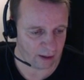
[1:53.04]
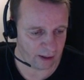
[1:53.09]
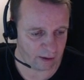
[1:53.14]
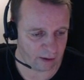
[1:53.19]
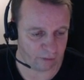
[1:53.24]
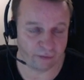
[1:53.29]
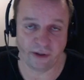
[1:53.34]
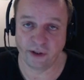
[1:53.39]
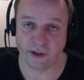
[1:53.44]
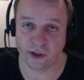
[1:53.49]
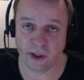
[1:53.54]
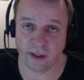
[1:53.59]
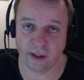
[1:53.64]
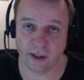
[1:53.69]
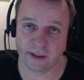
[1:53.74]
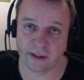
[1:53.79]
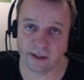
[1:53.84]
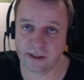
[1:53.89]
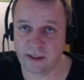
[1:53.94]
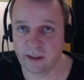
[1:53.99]
uh,
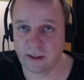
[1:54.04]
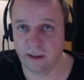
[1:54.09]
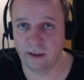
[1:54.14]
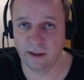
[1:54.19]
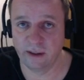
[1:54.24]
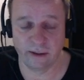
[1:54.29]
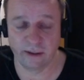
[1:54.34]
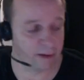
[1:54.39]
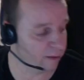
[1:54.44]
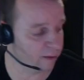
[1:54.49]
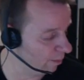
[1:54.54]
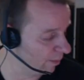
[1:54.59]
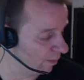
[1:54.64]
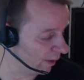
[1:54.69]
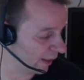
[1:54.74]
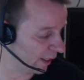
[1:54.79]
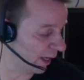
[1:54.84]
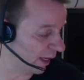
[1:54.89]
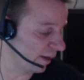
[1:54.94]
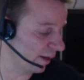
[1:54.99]
feature, this little
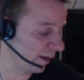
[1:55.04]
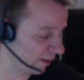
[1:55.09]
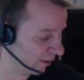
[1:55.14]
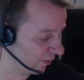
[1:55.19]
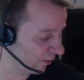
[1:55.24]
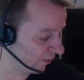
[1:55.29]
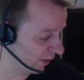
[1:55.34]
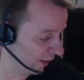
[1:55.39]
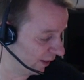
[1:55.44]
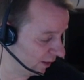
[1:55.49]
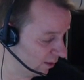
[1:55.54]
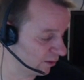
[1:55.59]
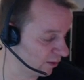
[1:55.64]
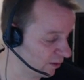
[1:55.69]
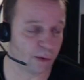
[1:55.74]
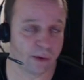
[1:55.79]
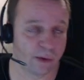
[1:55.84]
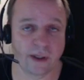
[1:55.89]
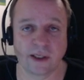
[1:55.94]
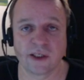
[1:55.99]
mechanical thing,
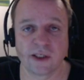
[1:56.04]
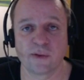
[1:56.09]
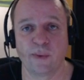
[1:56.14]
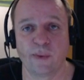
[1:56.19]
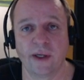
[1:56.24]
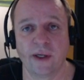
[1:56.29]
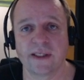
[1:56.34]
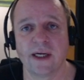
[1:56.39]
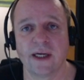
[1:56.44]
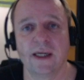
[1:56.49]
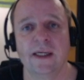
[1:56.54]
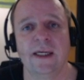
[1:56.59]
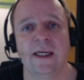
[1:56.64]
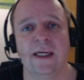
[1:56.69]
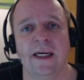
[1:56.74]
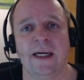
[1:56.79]
solder dispenser.